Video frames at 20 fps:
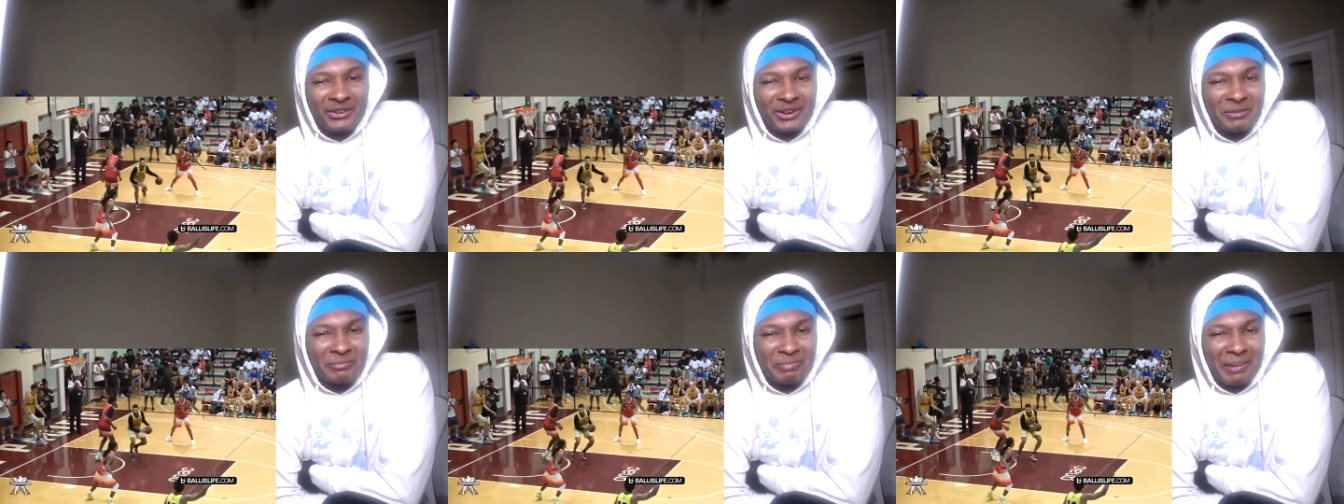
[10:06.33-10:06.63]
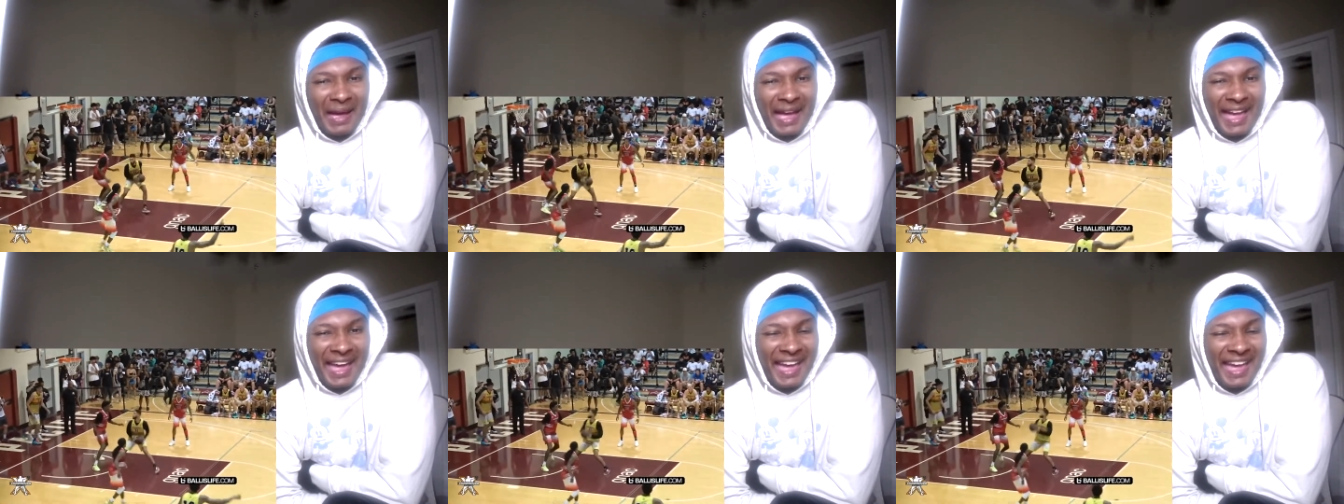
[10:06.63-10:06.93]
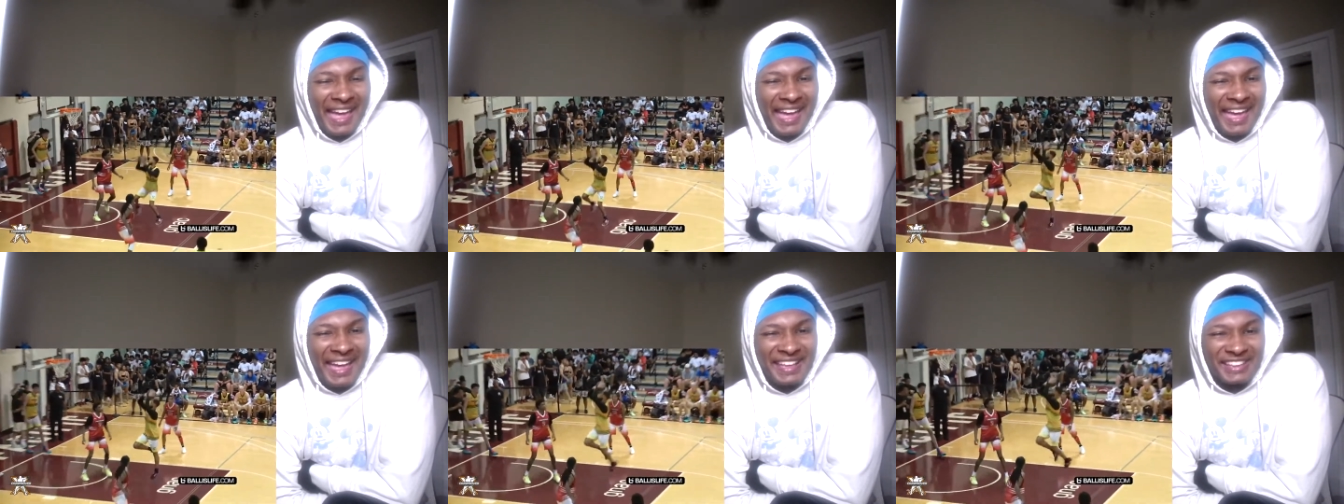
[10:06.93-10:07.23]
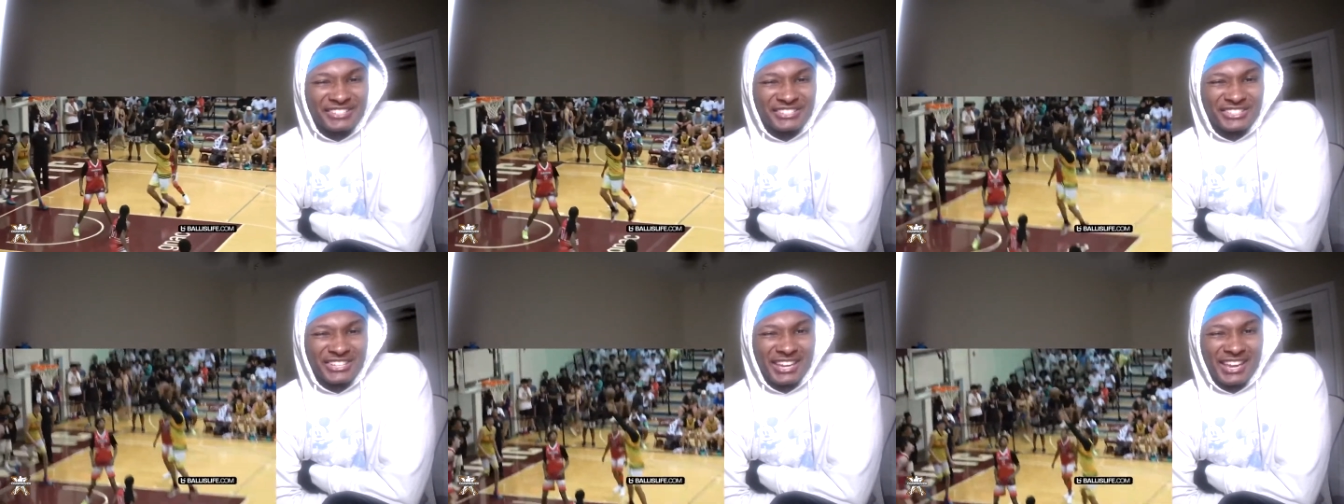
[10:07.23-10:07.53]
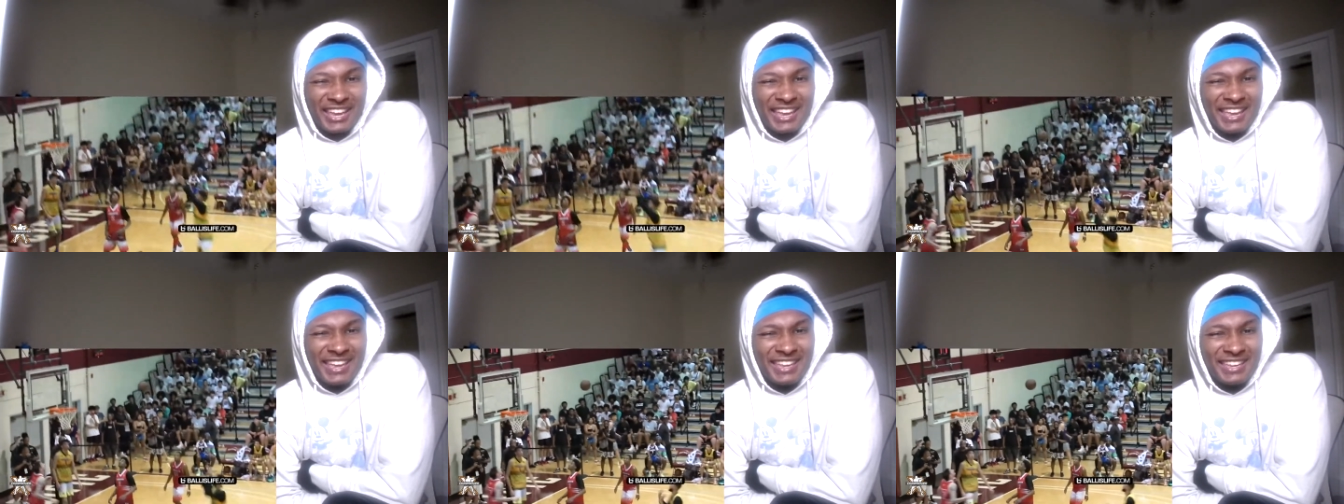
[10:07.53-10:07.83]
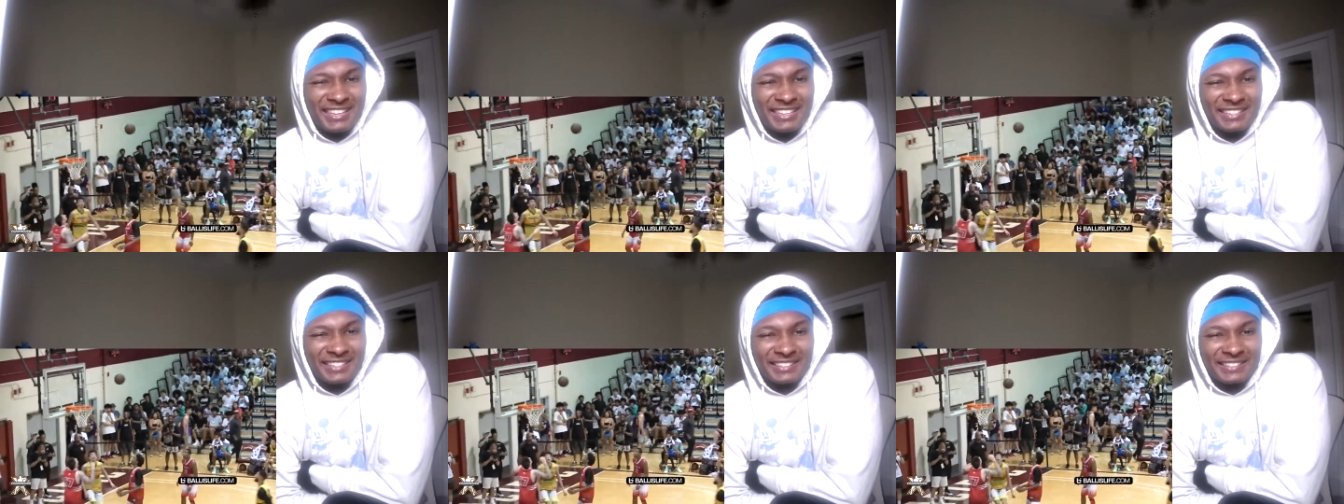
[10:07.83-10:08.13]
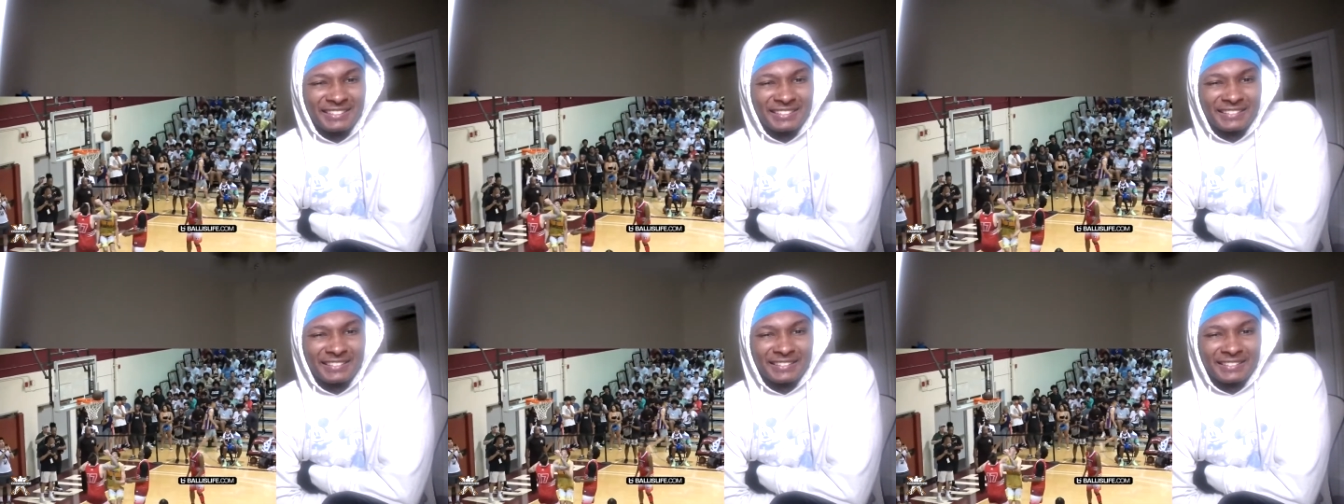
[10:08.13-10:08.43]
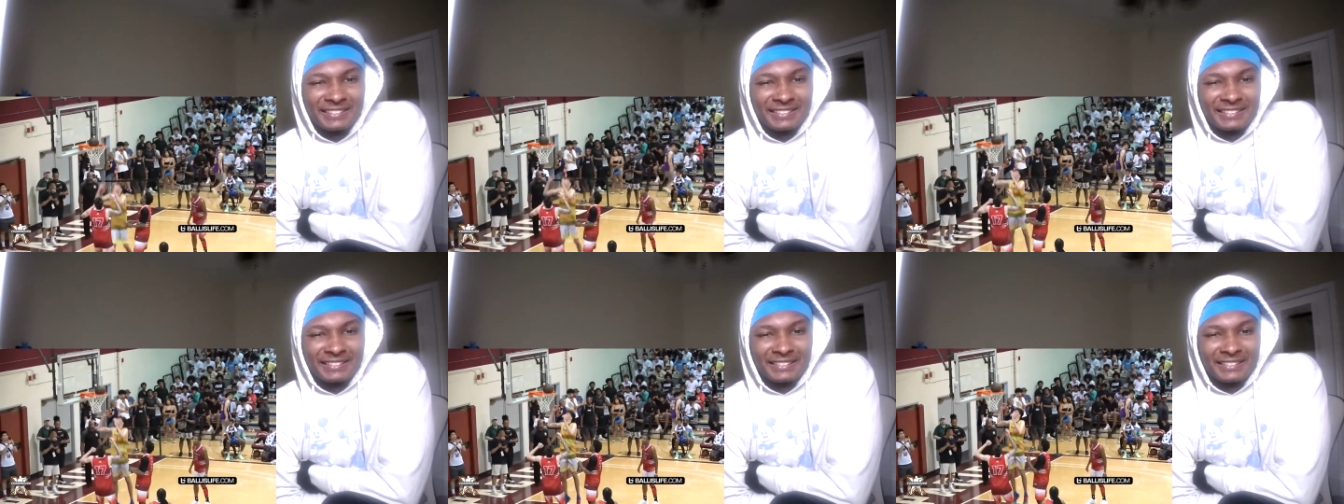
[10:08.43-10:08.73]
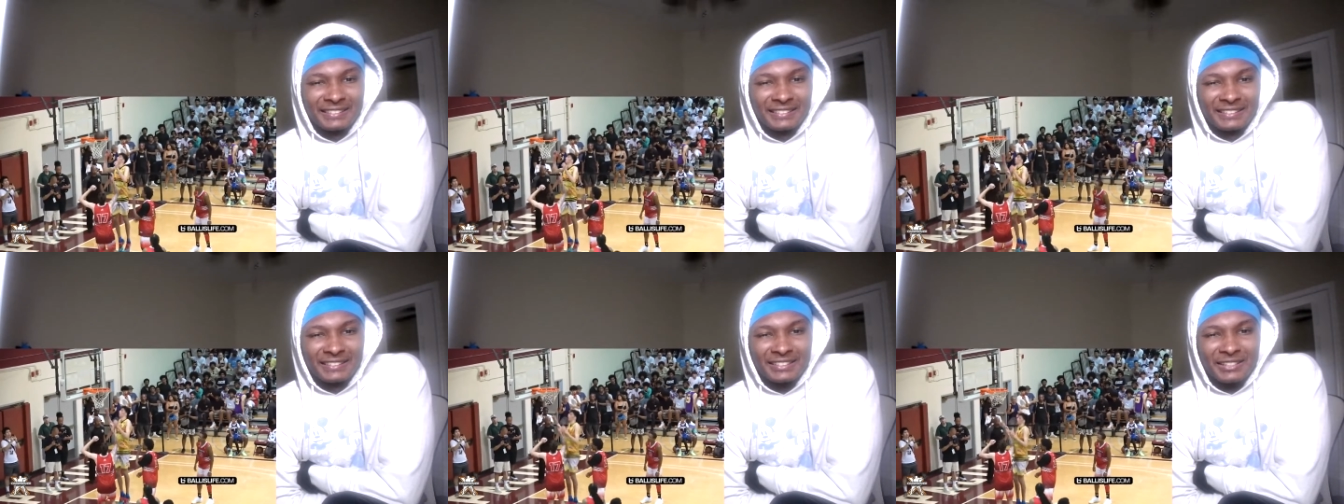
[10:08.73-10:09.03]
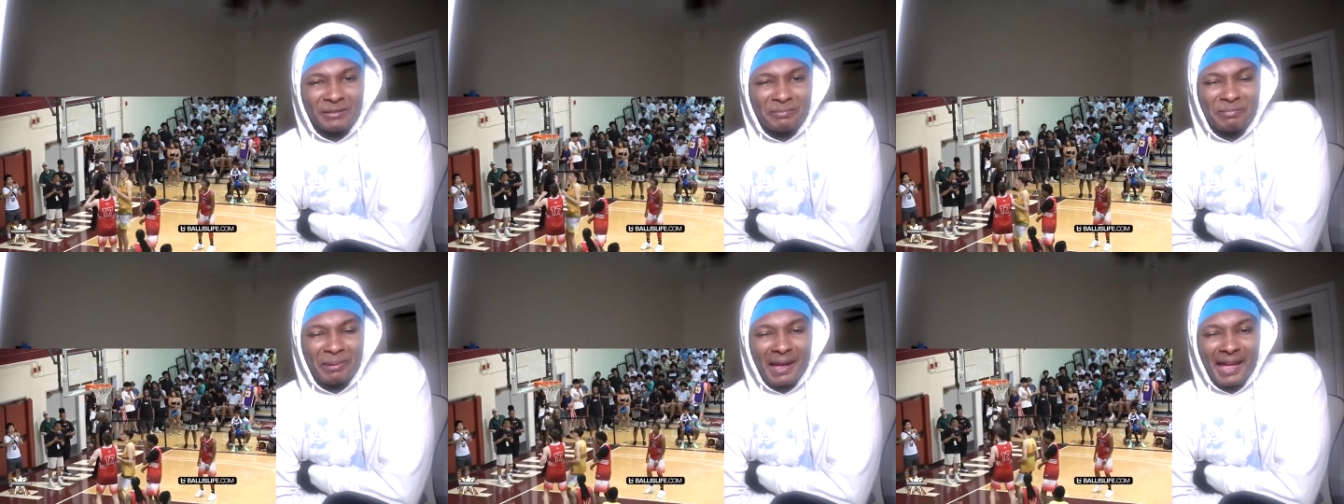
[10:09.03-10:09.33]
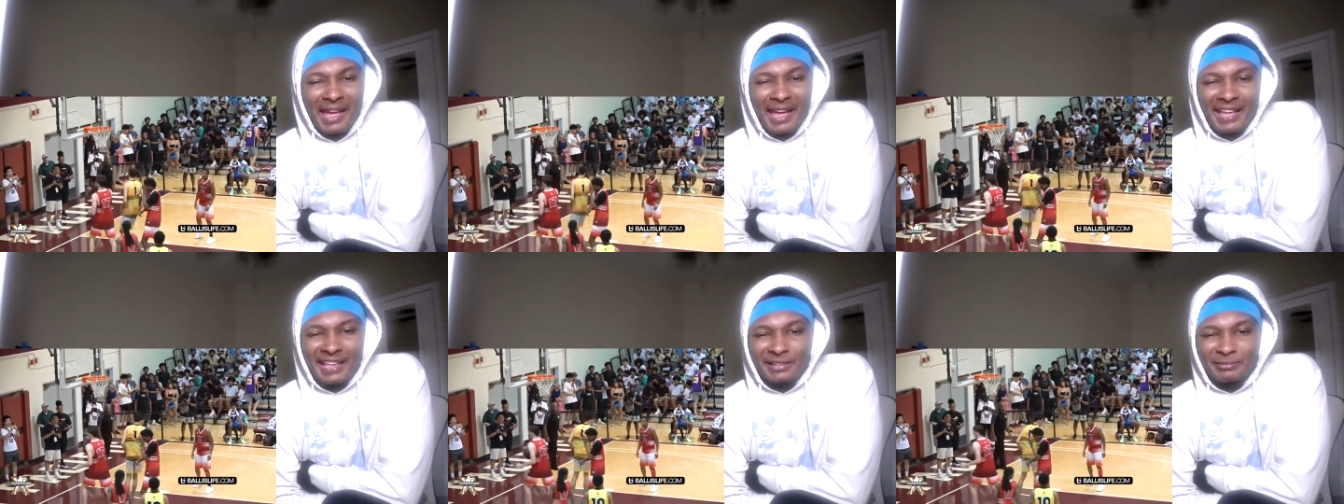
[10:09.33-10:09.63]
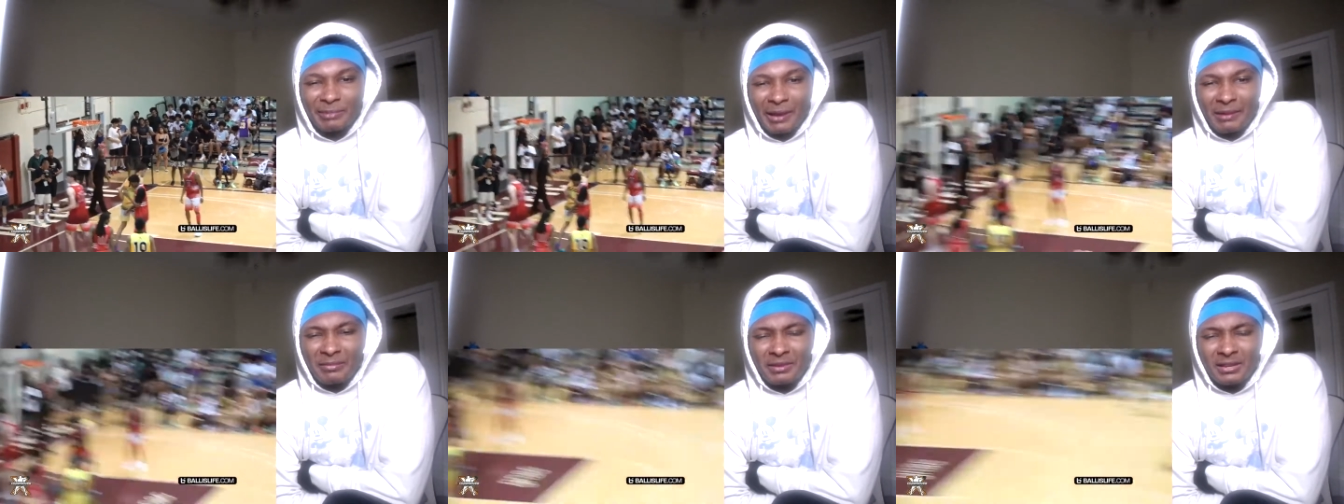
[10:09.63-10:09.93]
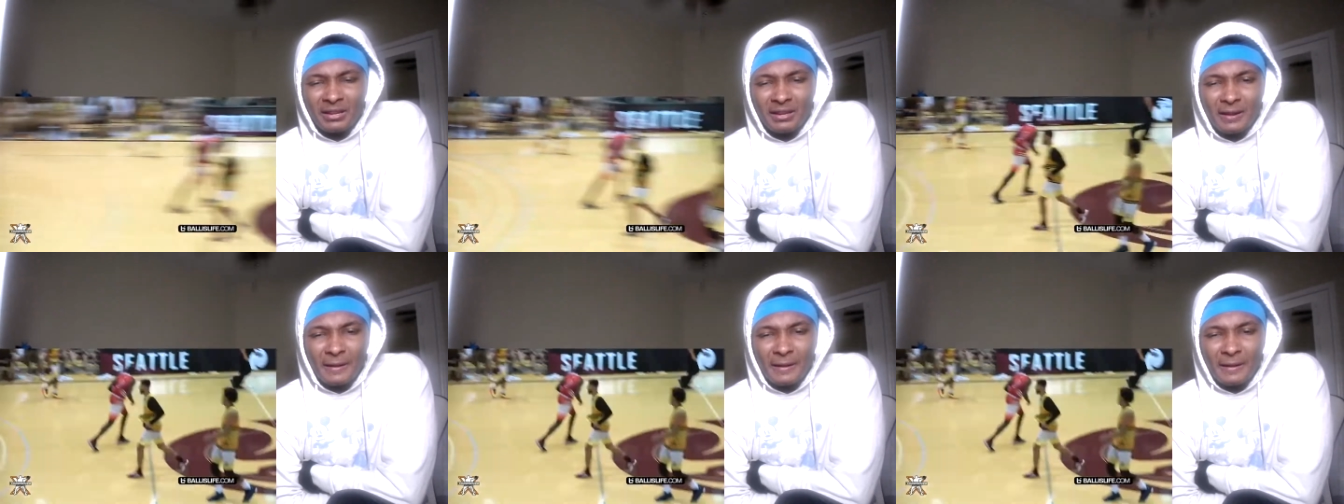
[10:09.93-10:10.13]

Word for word: Good pass, Chet. Good pass, baby.